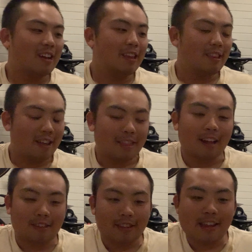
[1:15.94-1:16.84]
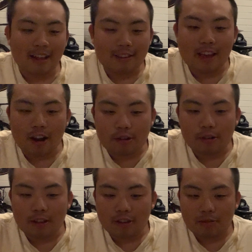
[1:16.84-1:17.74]
and yeah, that's the, that's the
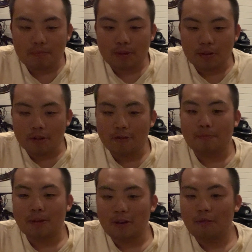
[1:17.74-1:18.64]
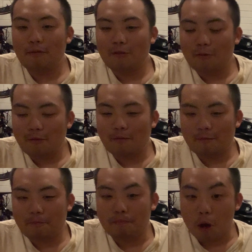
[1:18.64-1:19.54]
attitude that's sort of been
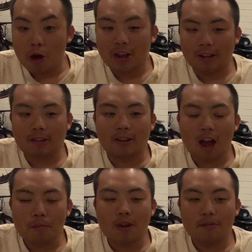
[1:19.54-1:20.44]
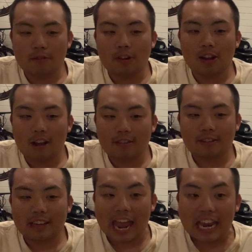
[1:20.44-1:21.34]
burning inside me for the
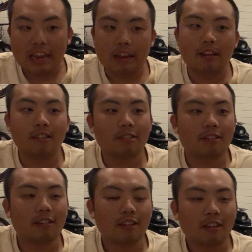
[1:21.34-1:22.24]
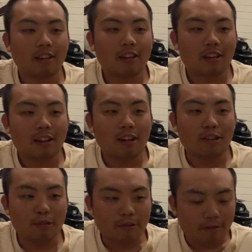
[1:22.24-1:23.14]
last 10 years
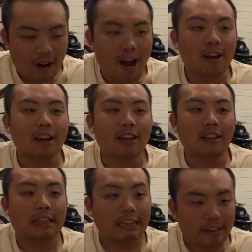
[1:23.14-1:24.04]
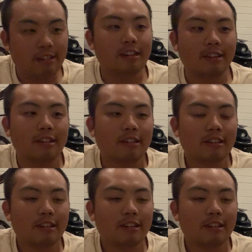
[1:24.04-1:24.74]
until finally this year